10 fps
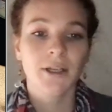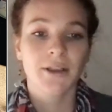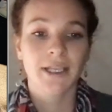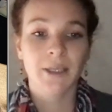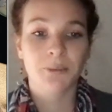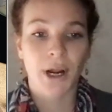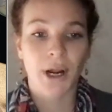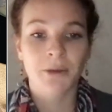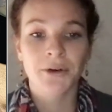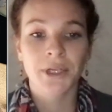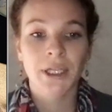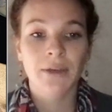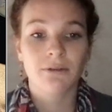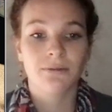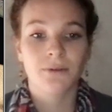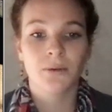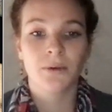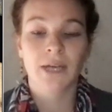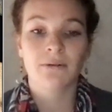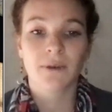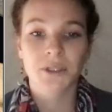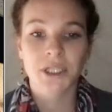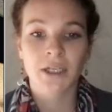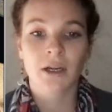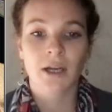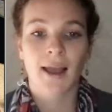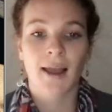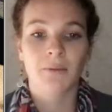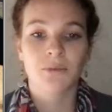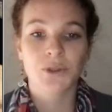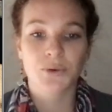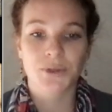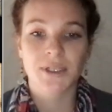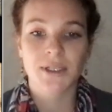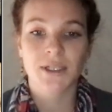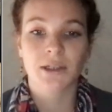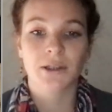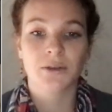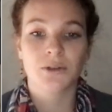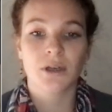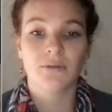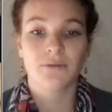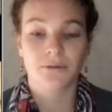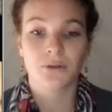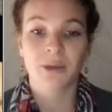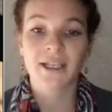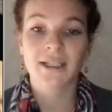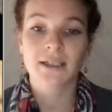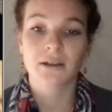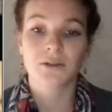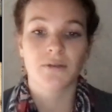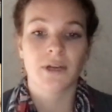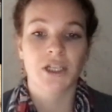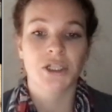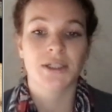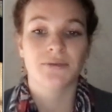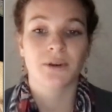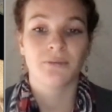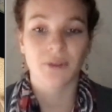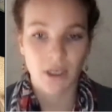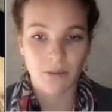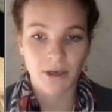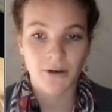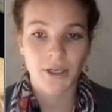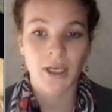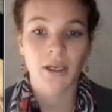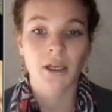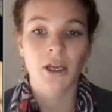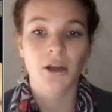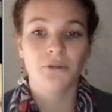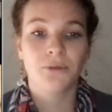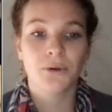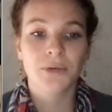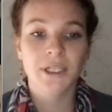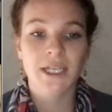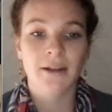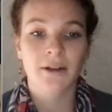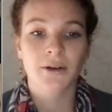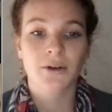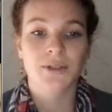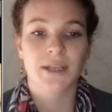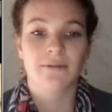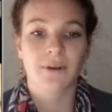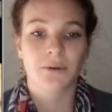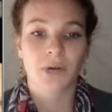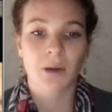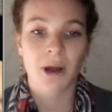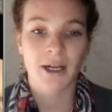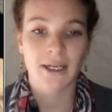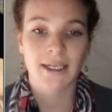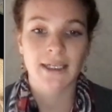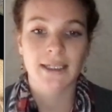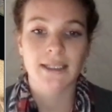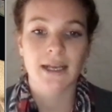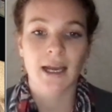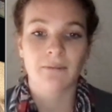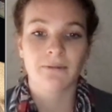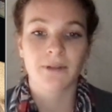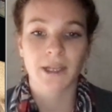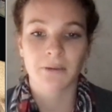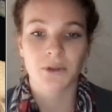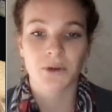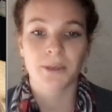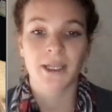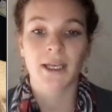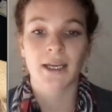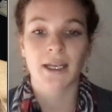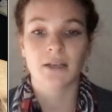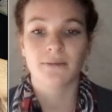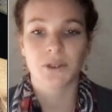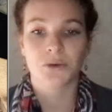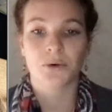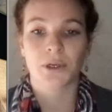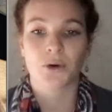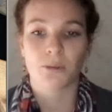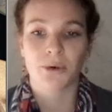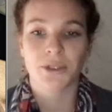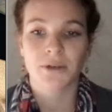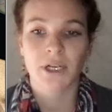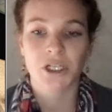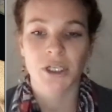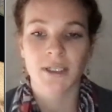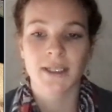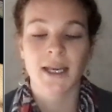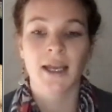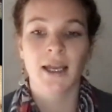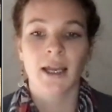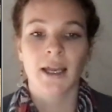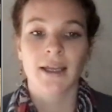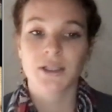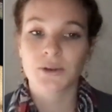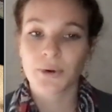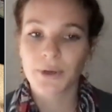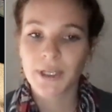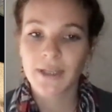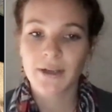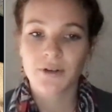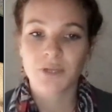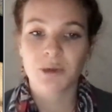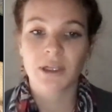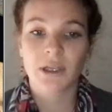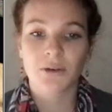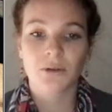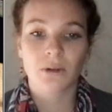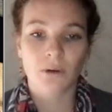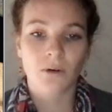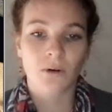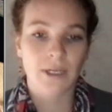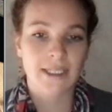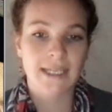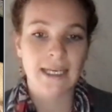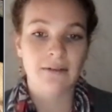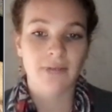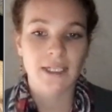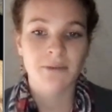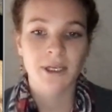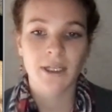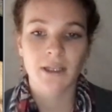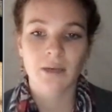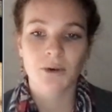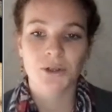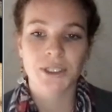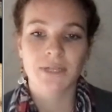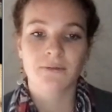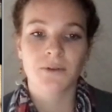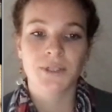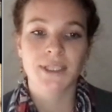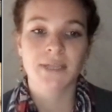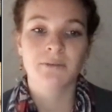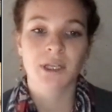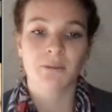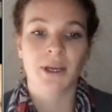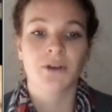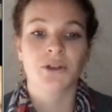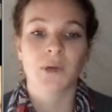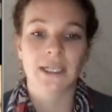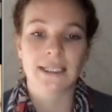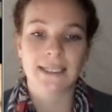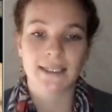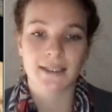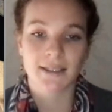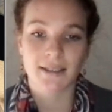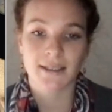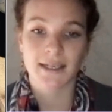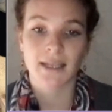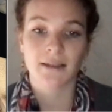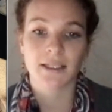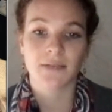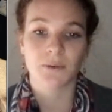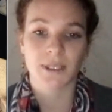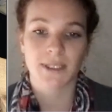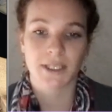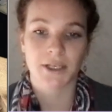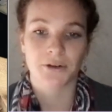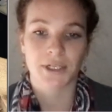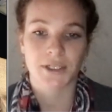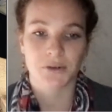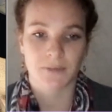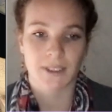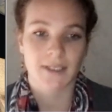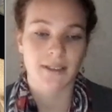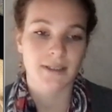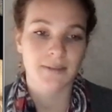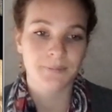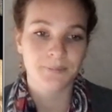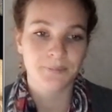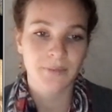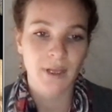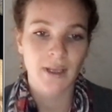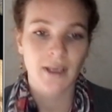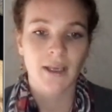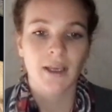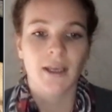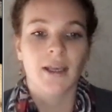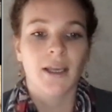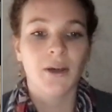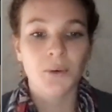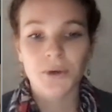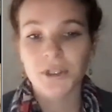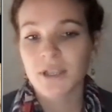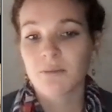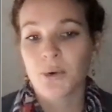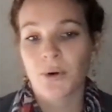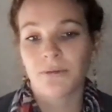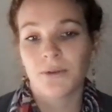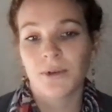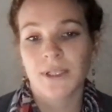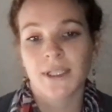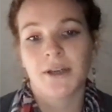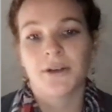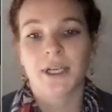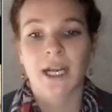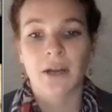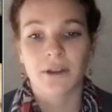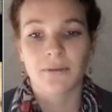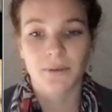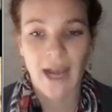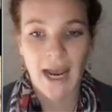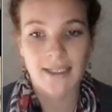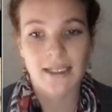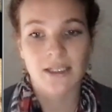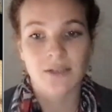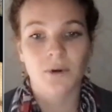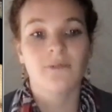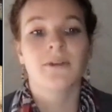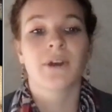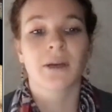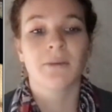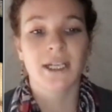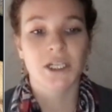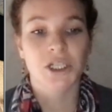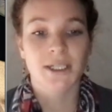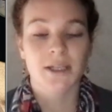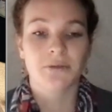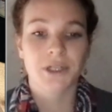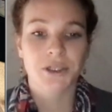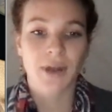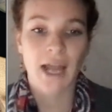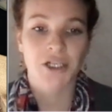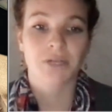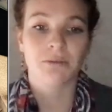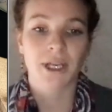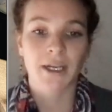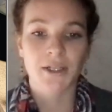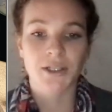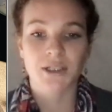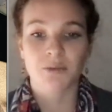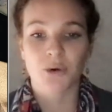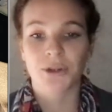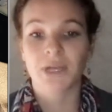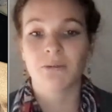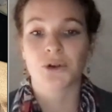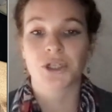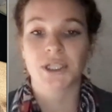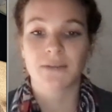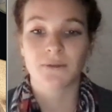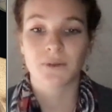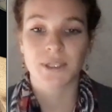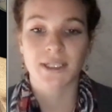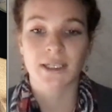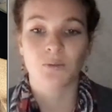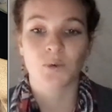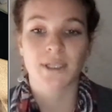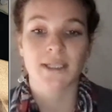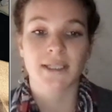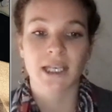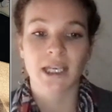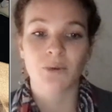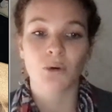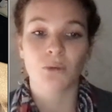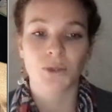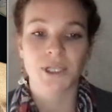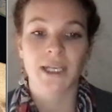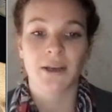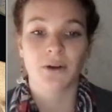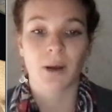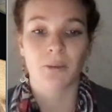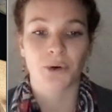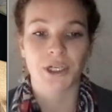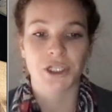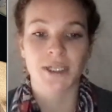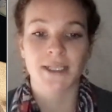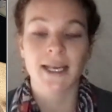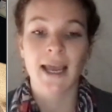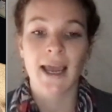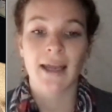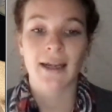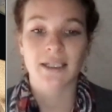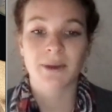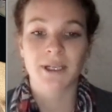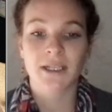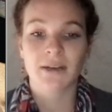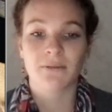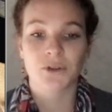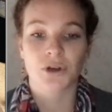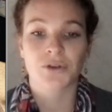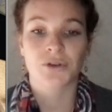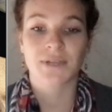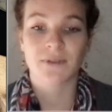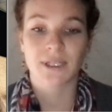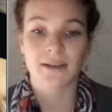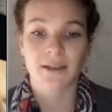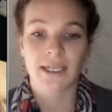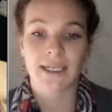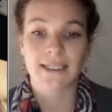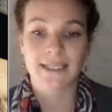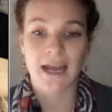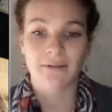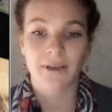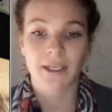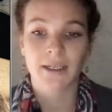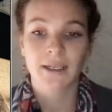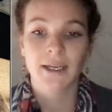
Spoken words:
The primary food and funding sources for food banks include donations from Feeding America, food retailers like Federal Commodities, philanthropy, and individual and corporate donations. Historically, there has been little local and state investment in the emergency food system compared to what is needed to sustain these food insecurity services. In order to support food insecurity and healthy food access, one of the recommendations in the Regional Action Plan is to support the emergency food system with sustainable multi-year operations and expanded infrastructures and facility and staffing.